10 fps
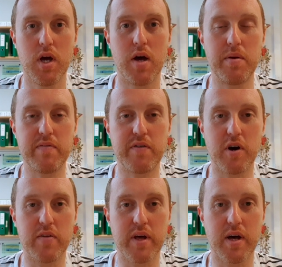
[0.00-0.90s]
a bit
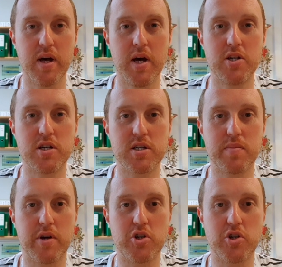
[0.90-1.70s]
further just to make